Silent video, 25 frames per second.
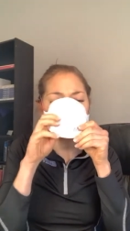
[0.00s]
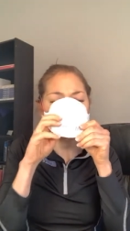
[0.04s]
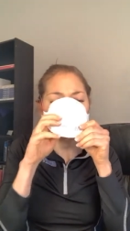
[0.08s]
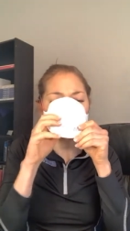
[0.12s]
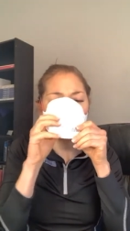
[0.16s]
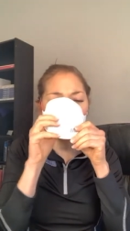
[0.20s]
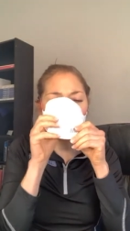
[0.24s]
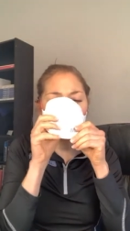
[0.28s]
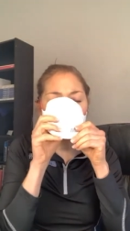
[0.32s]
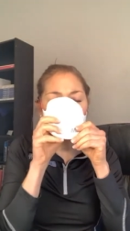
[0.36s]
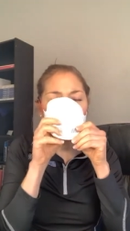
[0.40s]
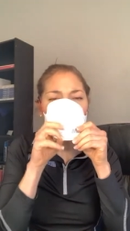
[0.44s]

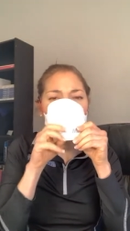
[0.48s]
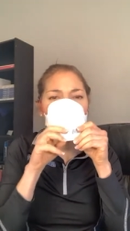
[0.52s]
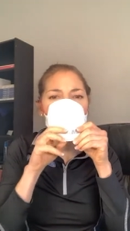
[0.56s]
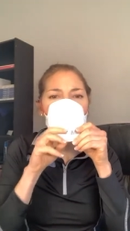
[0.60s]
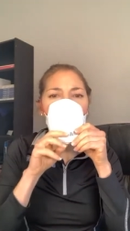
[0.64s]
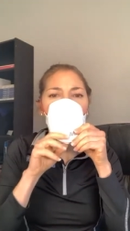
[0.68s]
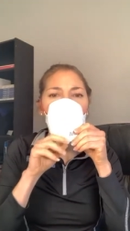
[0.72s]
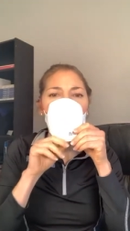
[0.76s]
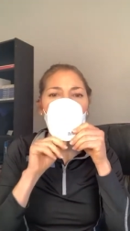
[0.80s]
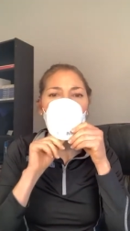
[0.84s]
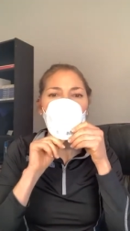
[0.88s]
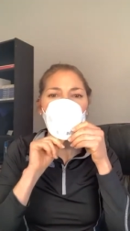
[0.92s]
Hold on, I get
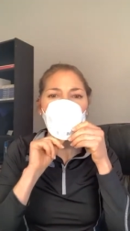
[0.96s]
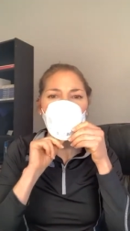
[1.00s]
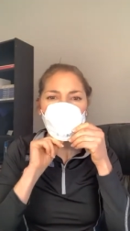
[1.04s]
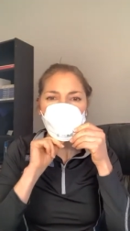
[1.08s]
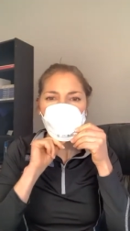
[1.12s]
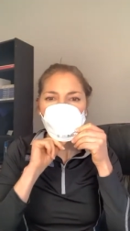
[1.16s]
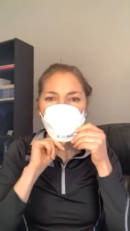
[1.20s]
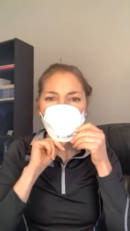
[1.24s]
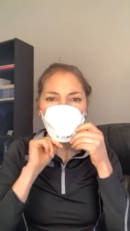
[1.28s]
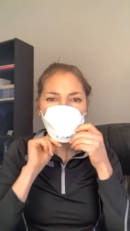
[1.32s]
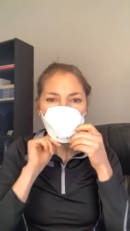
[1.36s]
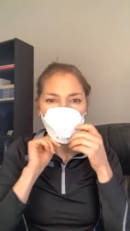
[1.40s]
the,
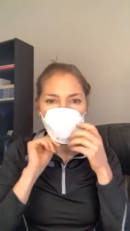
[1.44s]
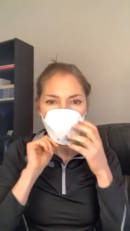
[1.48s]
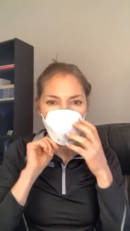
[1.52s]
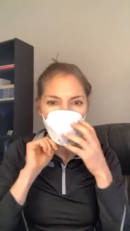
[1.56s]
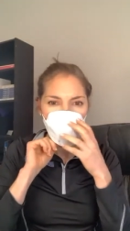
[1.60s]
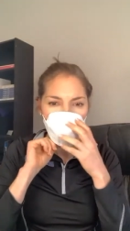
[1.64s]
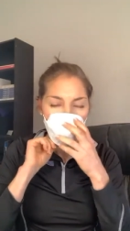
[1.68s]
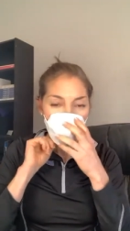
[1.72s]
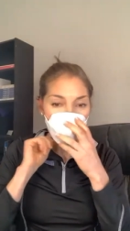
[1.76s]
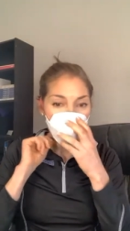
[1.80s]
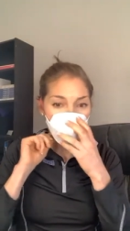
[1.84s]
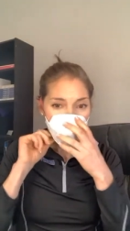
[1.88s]

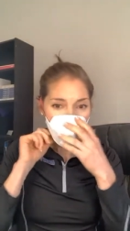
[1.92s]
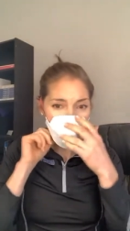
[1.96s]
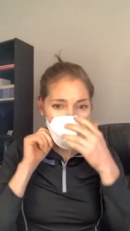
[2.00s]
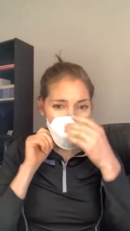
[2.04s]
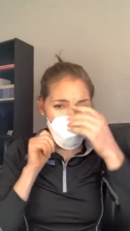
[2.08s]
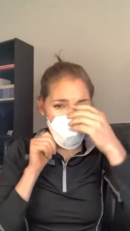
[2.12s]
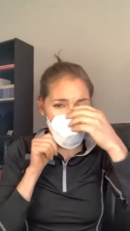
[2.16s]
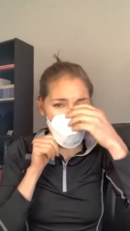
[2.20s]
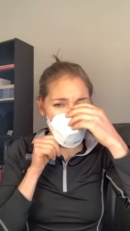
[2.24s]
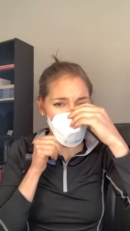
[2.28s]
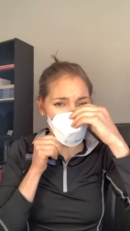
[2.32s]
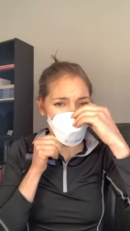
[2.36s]

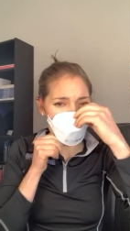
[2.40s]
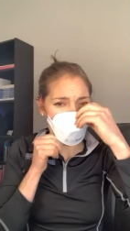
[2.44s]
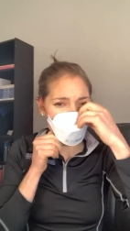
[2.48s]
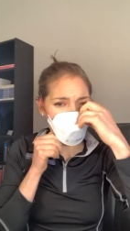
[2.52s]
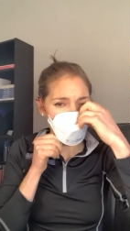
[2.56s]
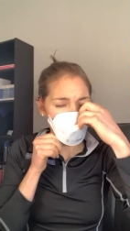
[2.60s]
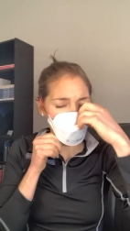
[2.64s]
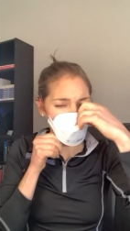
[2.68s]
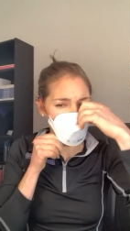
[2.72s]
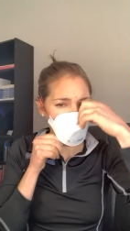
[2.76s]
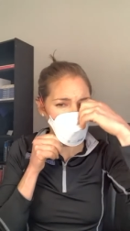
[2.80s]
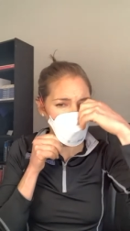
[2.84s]
now
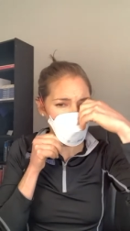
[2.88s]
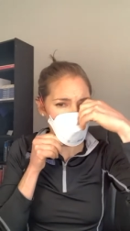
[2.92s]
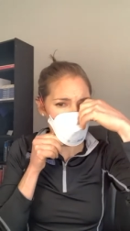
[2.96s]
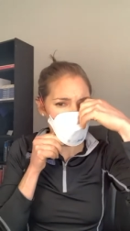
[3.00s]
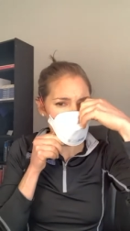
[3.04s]
you can